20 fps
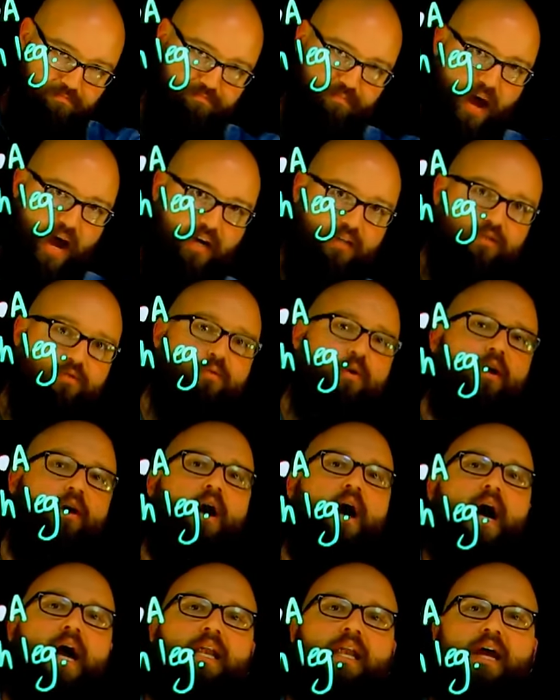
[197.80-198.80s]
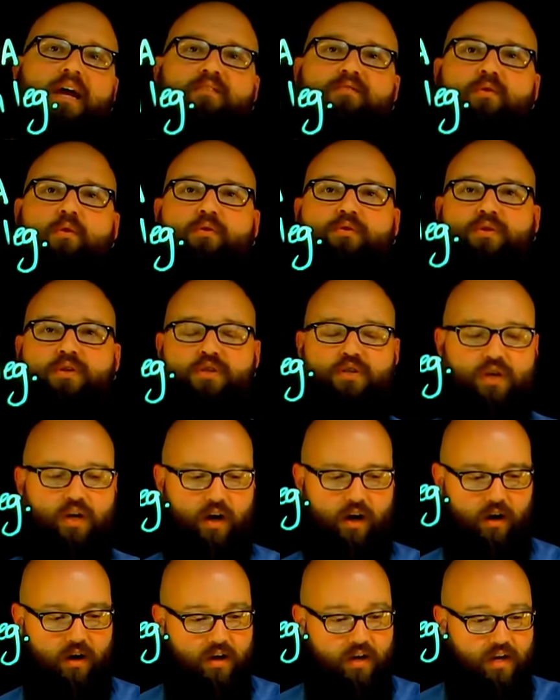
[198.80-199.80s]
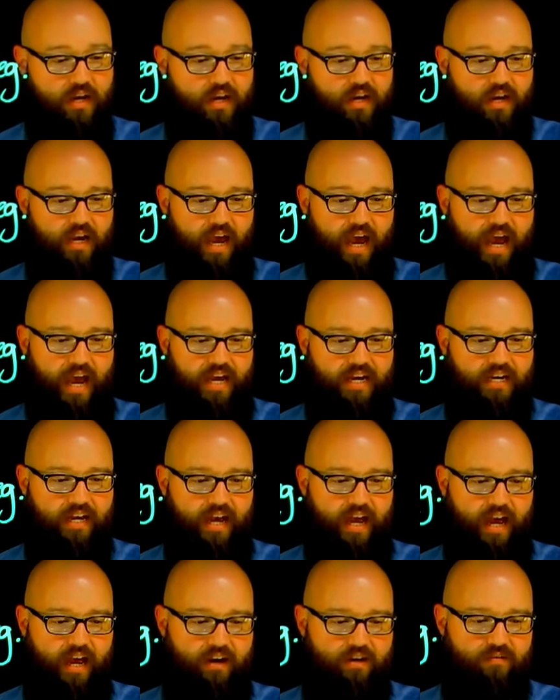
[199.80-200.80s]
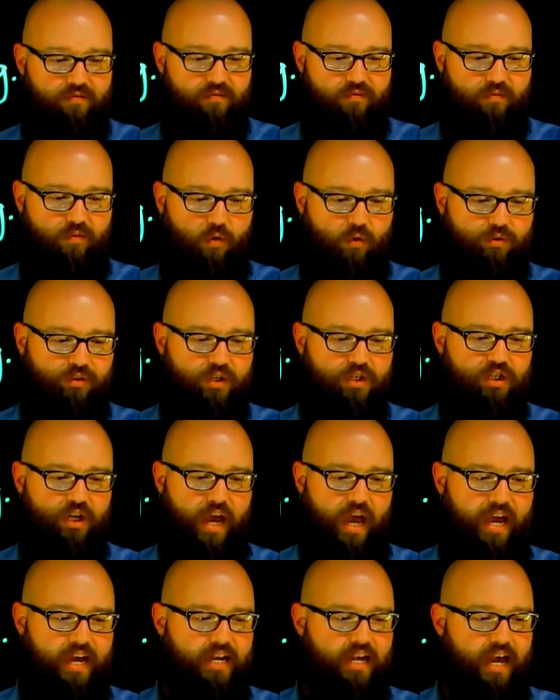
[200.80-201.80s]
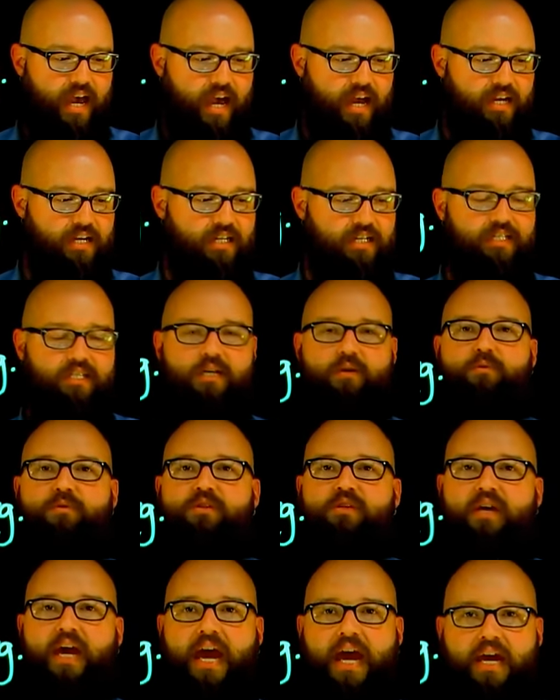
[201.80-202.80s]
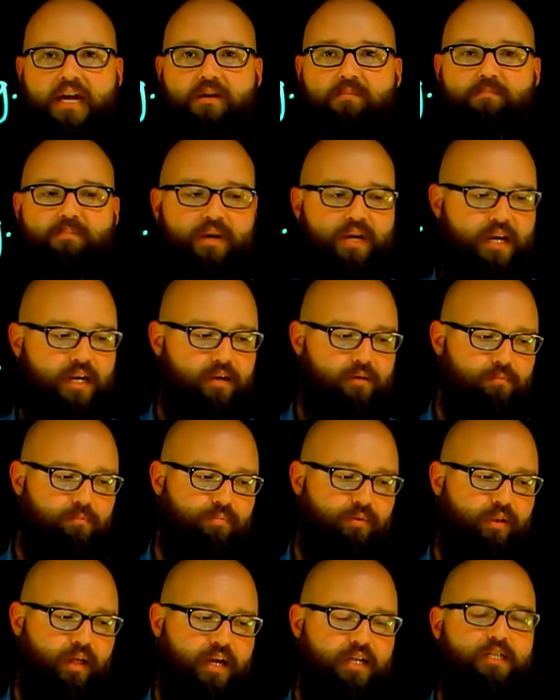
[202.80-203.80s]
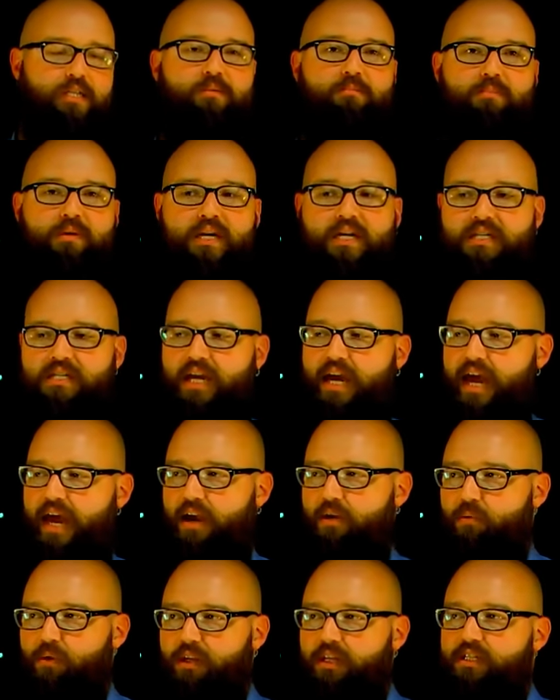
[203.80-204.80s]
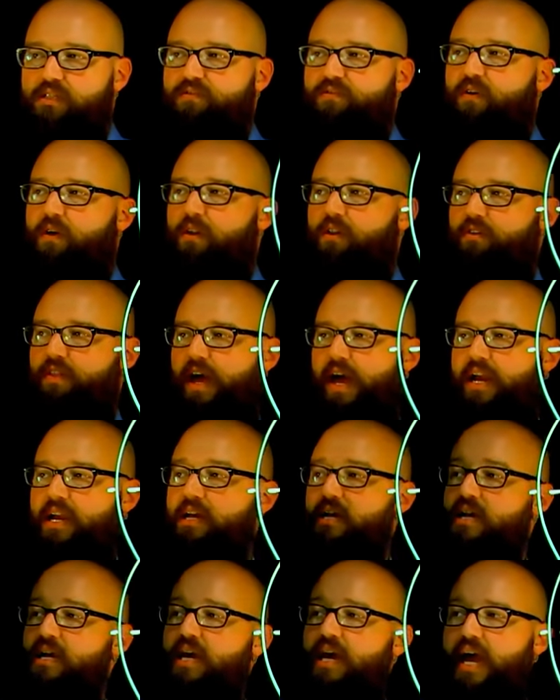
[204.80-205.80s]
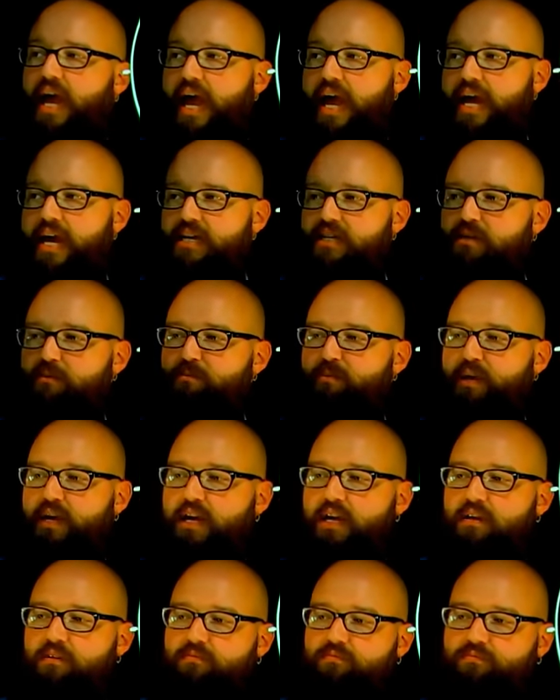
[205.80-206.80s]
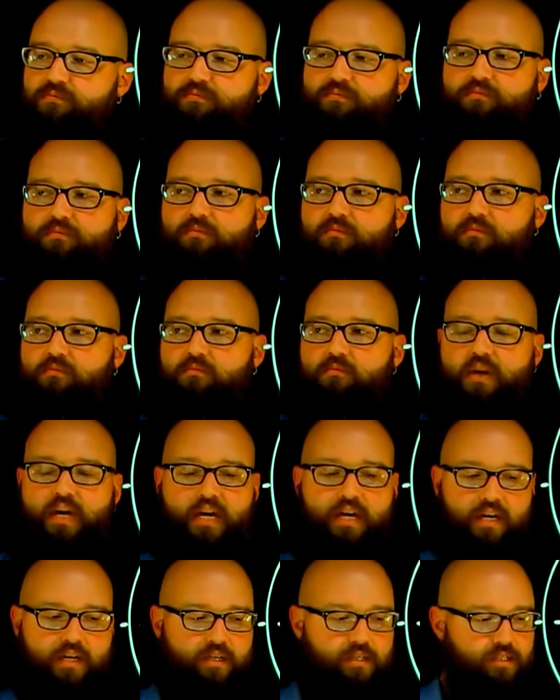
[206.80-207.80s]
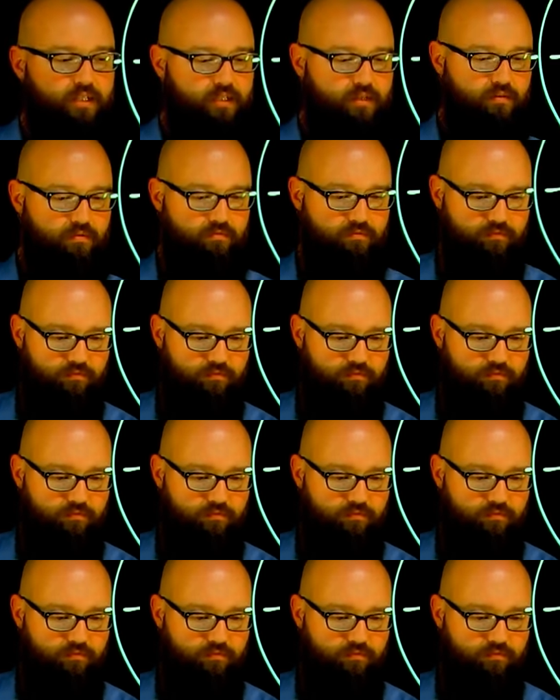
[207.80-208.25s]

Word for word: back to our high leg voltage here. A to N, voltage A to N is equal to A to B plus B to N. Well, let's follow that. A to B is,